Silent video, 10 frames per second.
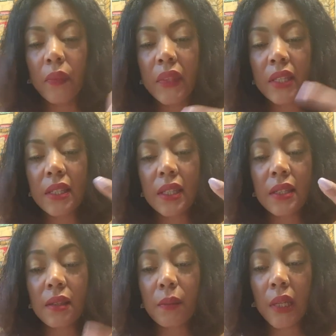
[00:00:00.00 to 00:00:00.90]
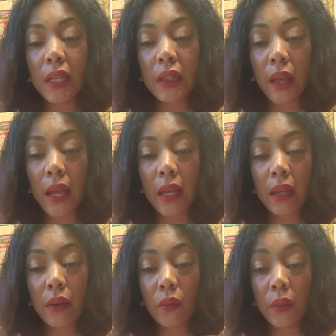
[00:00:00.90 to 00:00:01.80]
this is somebody
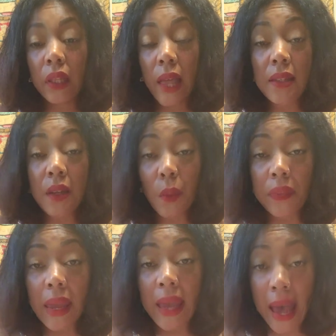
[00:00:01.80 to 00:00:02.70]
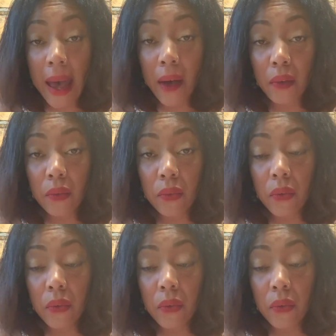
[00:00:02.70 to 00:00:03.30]
like realizing what they have.